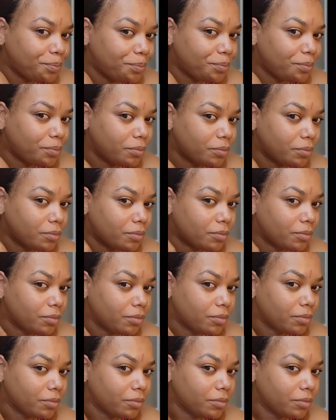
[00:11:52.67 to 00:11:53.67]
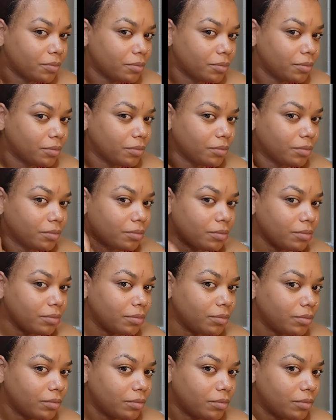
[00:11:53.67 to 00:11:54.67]

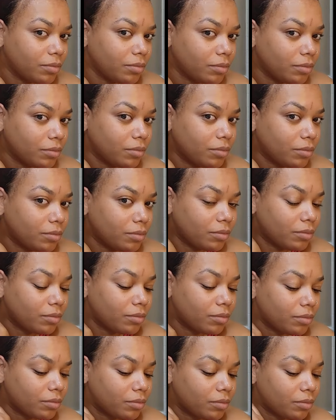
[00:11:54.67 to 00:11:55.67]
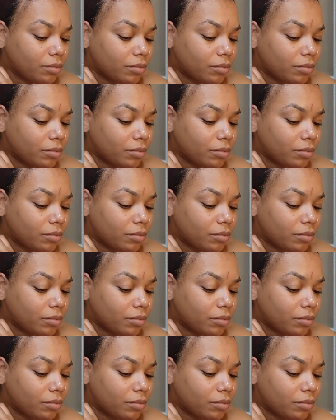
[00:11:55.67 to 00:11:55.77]
[no speech]